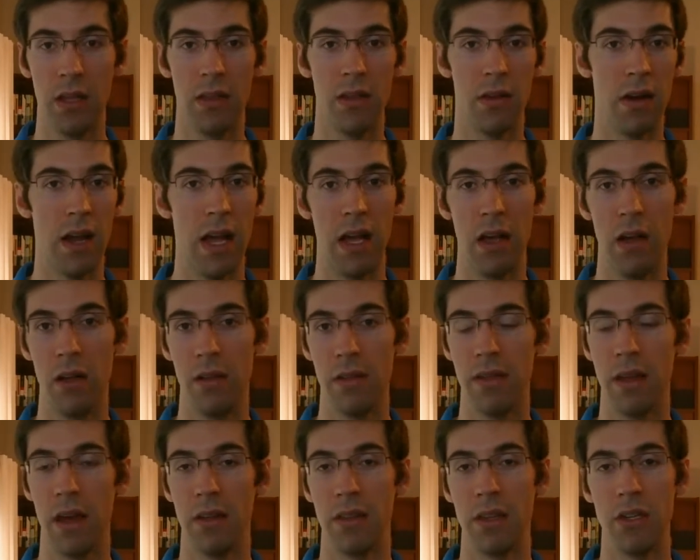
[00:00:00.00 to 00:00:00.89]
their
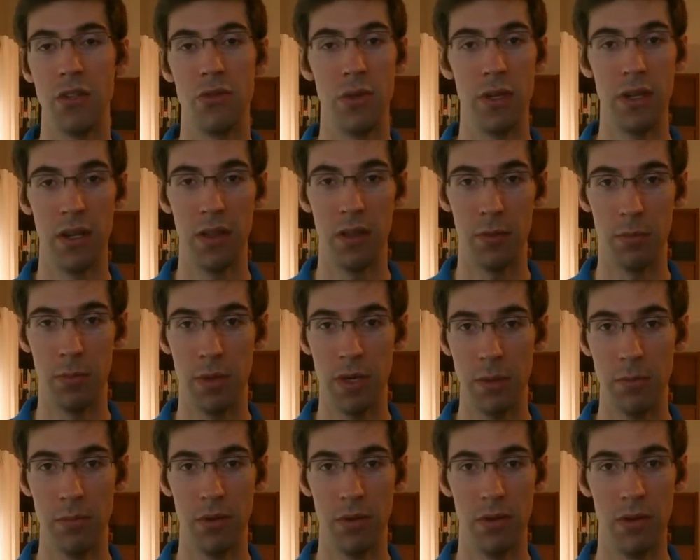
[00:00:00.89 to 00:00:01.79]
health, how they treat other
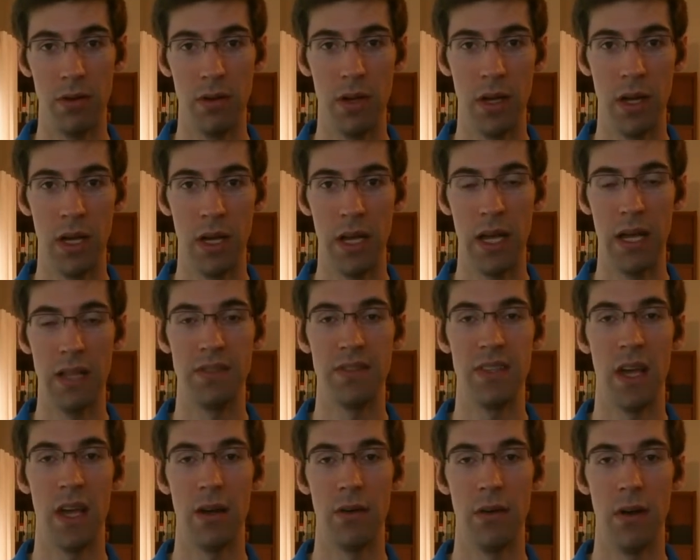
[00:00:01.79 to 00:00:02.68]
people,
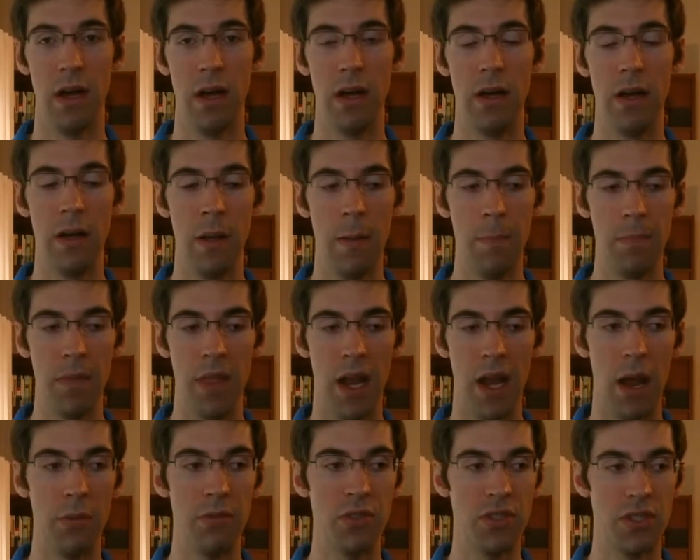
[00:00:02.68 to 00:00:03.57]
etc. And
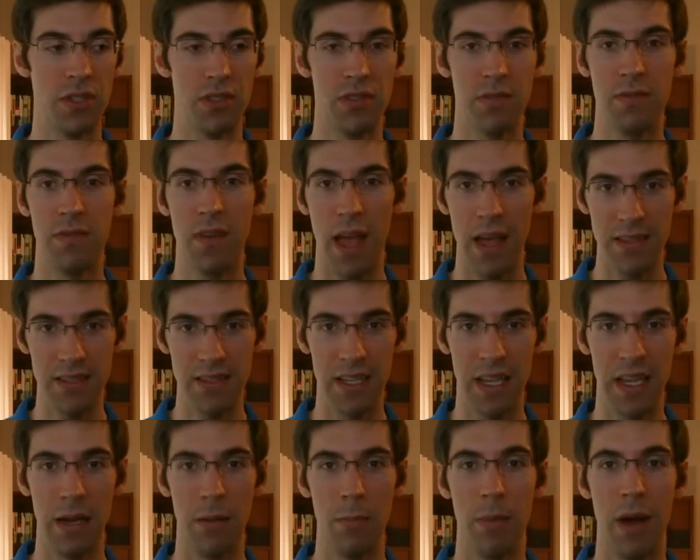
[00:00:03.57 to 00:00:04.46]
I was just
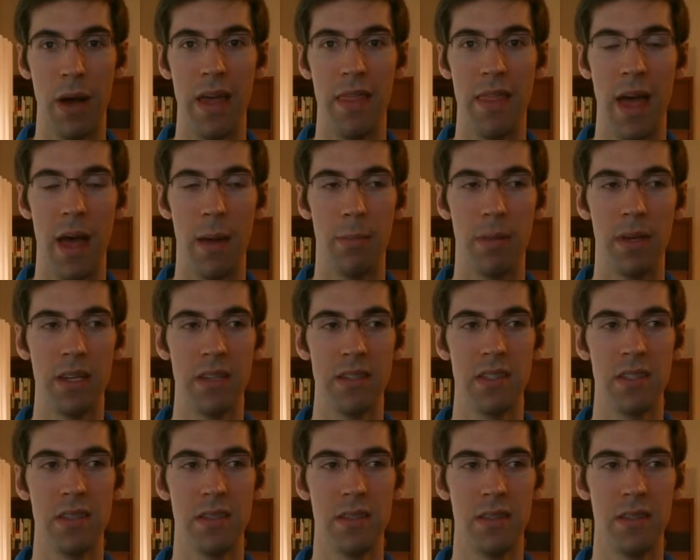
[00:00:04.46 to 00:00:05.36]
fascinated by that
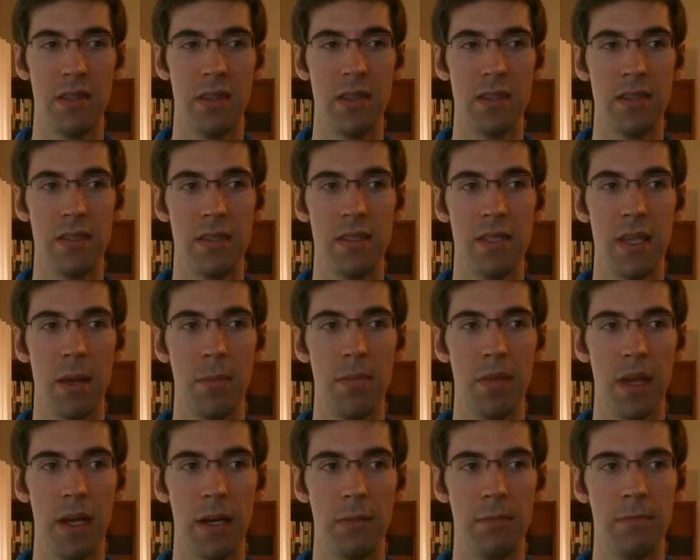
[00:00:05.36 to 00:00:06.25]
because this is
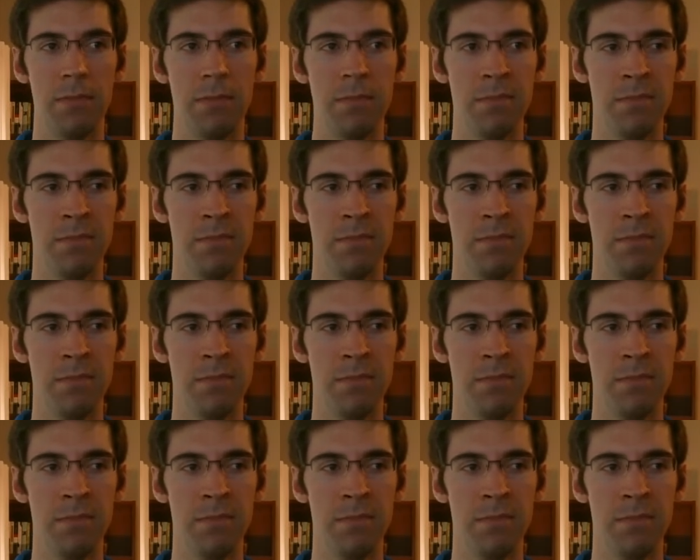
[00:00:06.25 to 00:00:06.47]
something